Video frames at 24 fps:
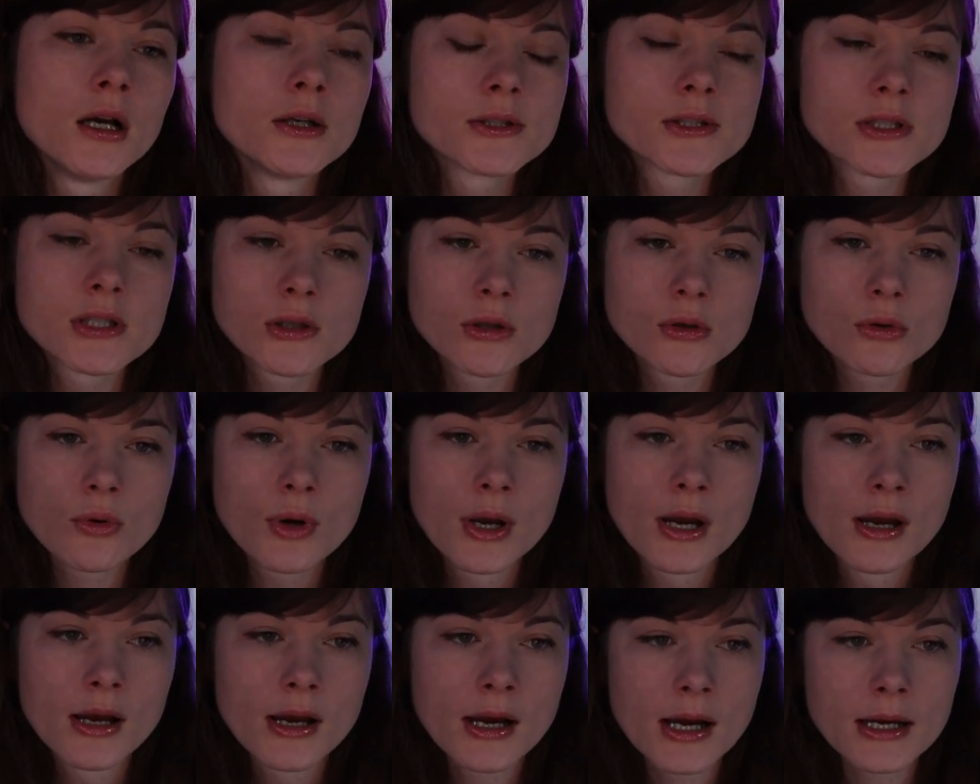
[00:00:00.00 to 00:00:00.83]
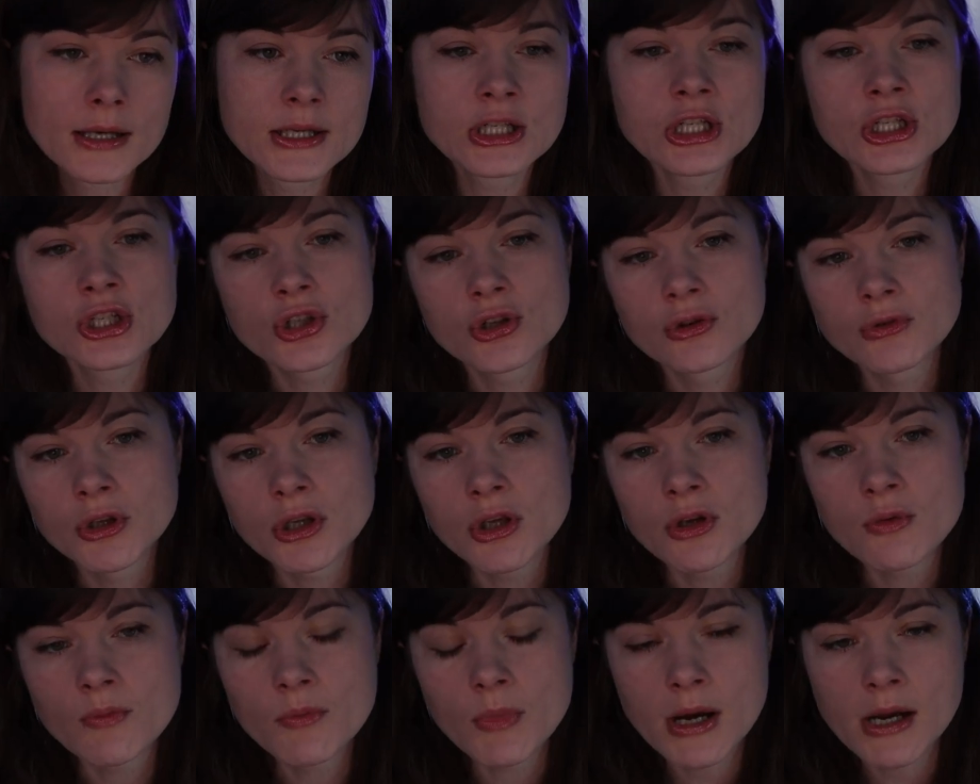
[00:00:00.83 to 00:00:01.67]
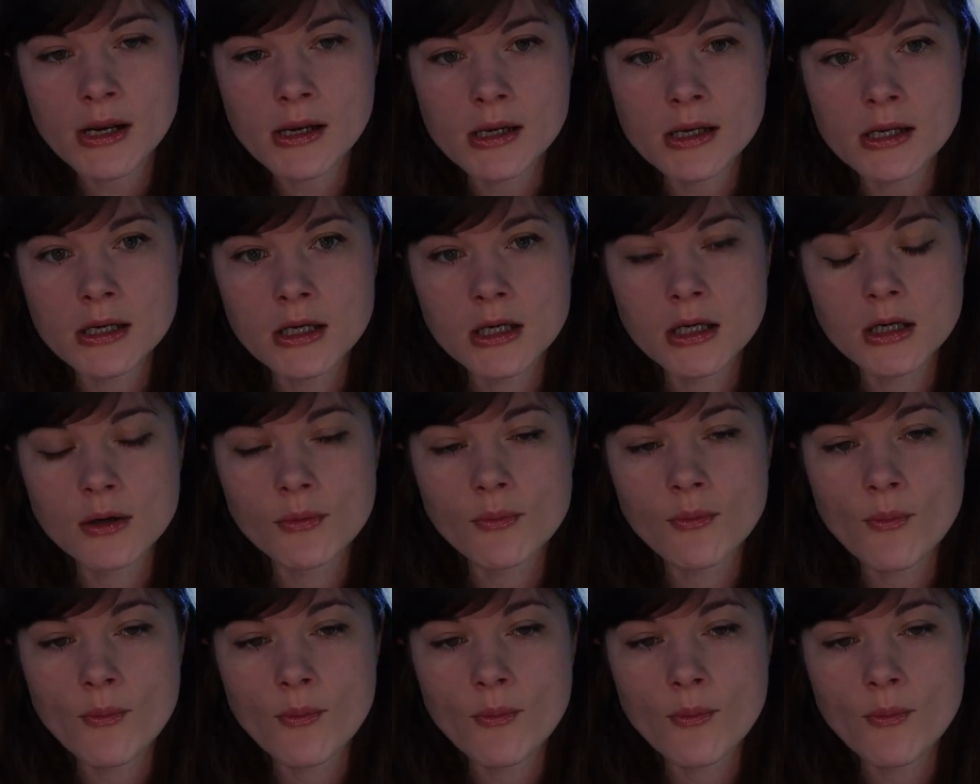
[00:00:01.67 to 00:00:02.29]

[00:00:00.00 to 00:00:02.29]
So initially my